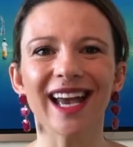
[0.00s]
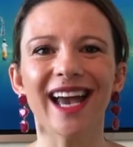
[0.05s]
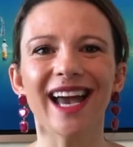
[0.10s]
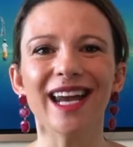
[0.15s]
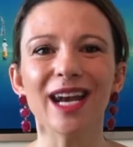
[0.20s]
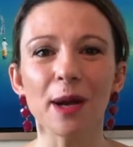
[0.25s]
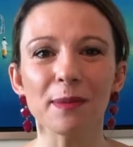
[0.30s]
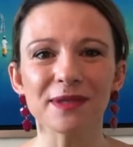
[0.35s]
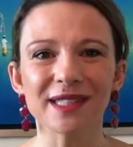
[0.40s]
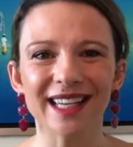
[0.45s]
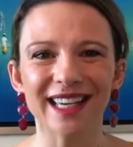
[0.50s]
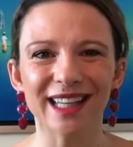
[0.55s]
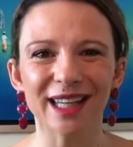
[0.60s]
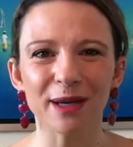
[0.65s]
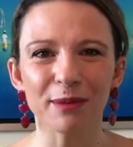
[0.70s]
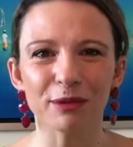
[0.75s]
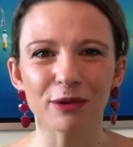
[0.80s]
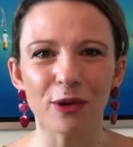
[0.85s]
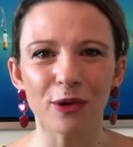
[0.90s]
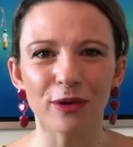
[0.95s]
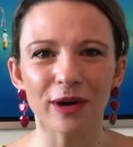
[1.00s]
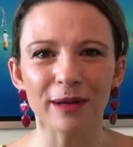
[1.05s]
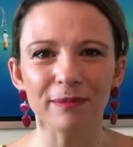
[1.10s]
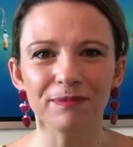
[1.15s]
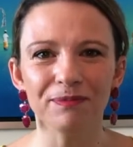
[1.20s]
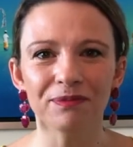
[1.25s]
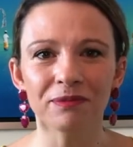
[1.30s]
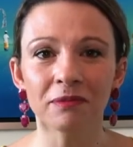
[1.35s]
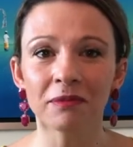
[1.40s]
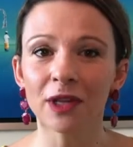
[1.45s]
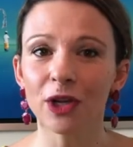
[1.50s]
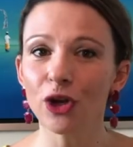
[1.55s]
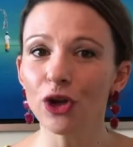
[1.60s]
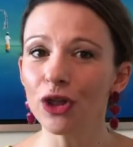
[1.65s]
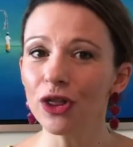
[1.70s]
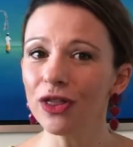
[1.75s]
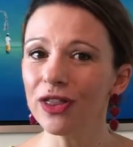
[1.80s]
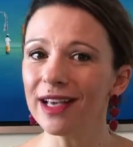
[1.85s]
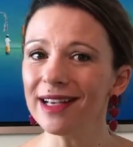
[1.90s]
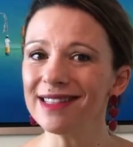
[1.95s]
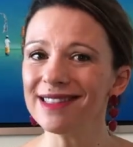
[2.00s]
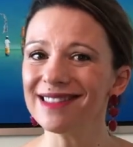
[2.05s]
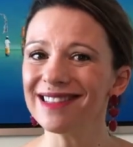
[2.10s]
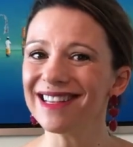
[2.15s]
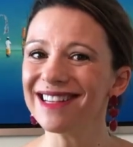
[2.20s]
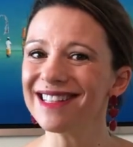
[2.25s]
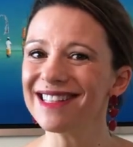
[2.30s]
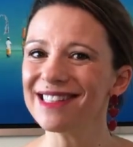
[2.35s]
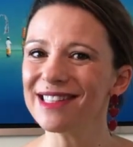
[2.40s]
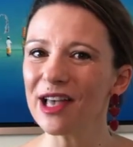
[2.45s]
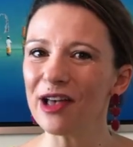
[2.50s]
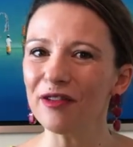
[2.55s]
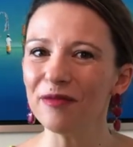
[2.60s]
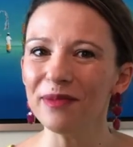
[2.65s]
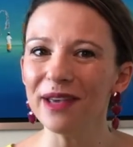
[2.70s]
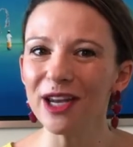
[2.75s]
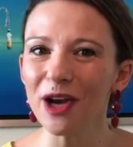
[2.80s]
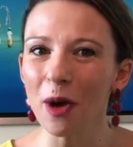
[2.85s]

an upskilling program. Could this in itself be an